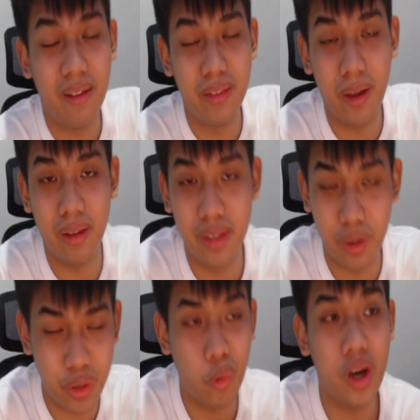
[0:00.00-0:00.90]
the
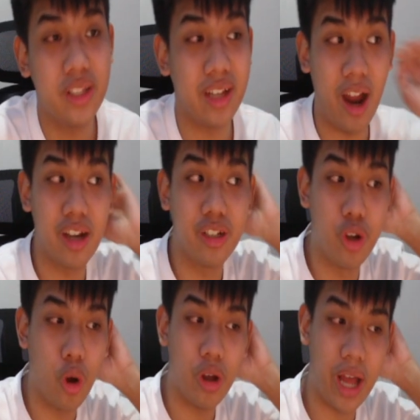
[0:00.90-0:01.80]
rewards are
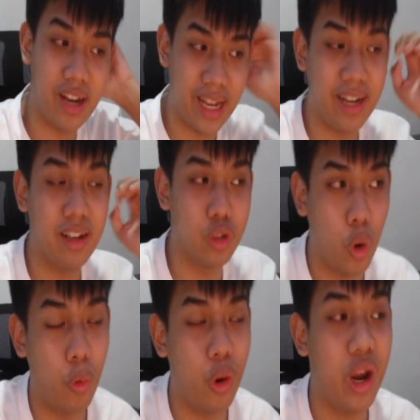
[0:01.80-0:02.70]
getting
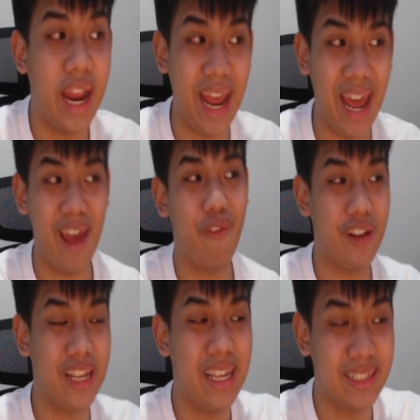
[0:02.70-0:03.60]
lower
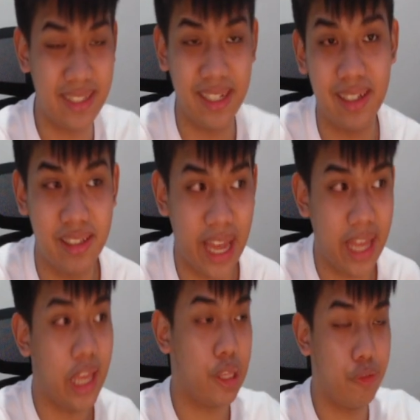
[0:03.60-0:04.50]
every single day
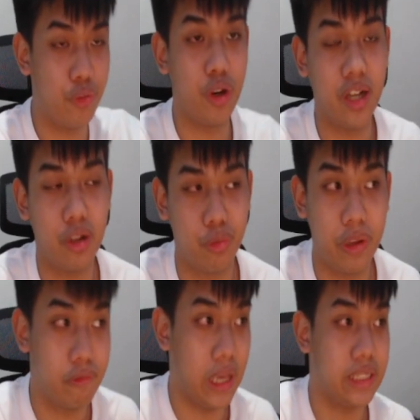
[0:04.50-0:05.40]
if you're not
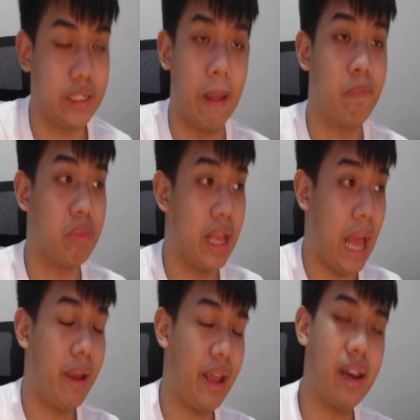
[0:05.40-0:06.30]
reinvesting.
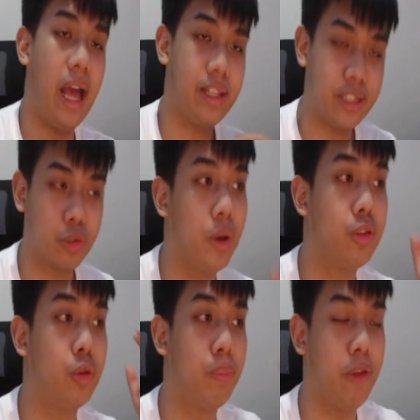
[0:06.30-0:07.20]
And I just
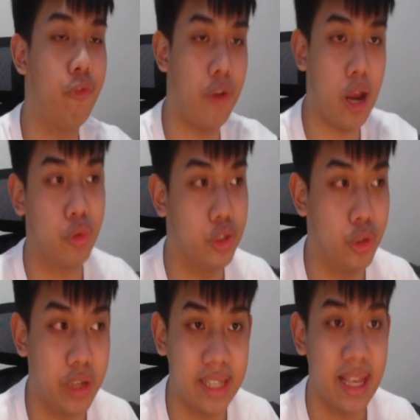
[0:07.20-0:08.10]
want to be frank with you
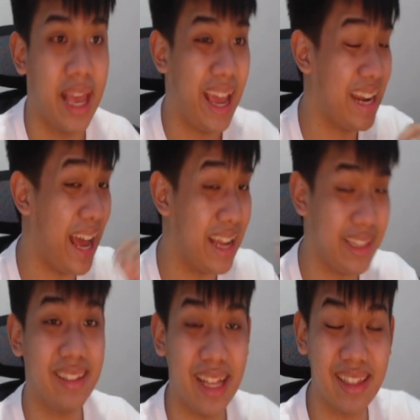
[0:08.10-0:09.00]
guys, and I
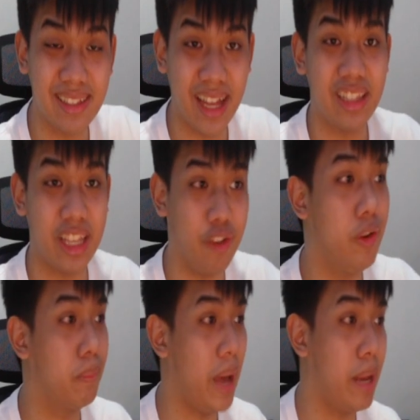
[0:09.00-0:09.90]
think that's not
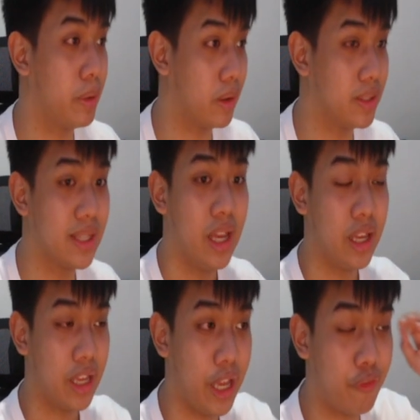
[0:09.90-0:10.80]
even bad because
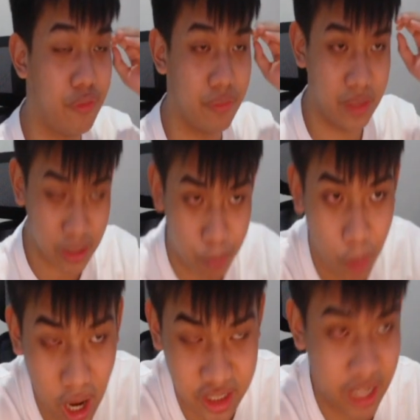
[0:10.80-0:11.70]
if this
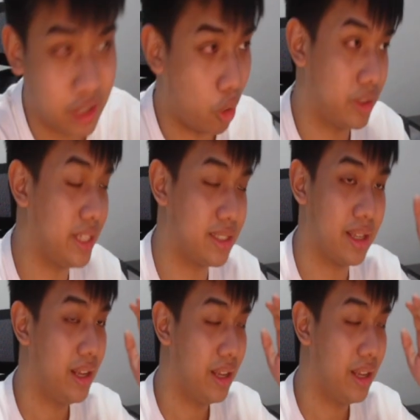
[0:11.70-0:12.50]
project or this